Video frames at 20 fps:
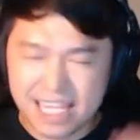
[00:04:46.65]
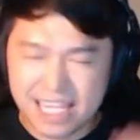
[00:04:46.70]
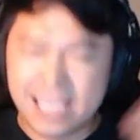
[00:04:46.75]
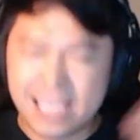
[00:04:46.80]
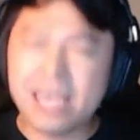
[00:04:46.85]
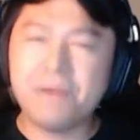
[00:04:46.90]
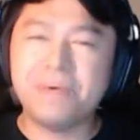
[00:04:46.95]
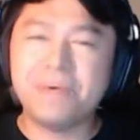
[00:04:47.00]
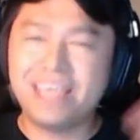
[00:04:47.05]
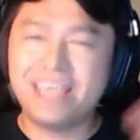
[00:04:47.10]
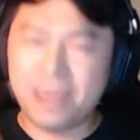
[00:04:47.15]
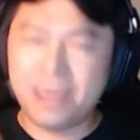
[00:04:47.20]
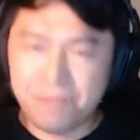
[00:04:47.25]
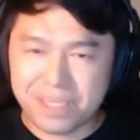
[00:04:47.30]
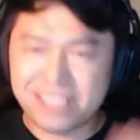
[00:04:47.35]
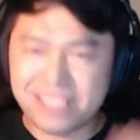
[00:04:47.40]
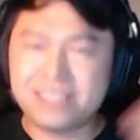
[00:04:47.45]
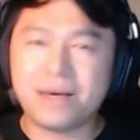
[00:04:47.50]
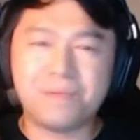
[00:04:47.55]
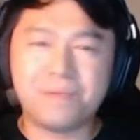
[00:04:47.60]
give me give
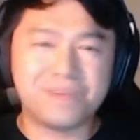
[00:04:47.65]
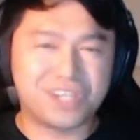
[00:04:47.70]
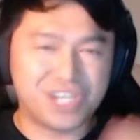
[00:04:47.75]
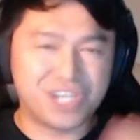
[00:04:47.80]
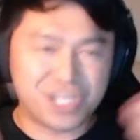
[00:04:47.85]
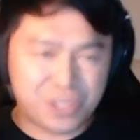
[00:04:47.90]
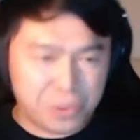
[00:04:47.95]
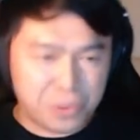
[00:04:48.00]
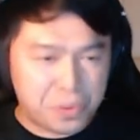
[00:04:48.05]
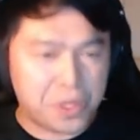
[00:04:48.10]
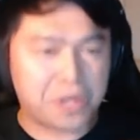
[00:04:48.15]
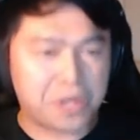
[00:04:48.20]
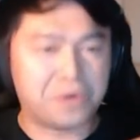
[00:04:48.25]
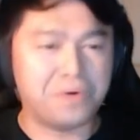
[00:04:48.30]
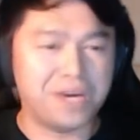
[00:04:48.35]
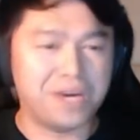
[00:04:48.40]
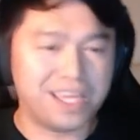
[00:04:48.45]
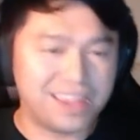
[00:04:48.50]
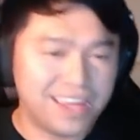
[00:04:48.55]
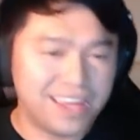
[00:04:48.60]
me something good to work
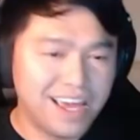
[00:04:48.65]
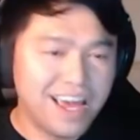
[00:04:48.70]
with.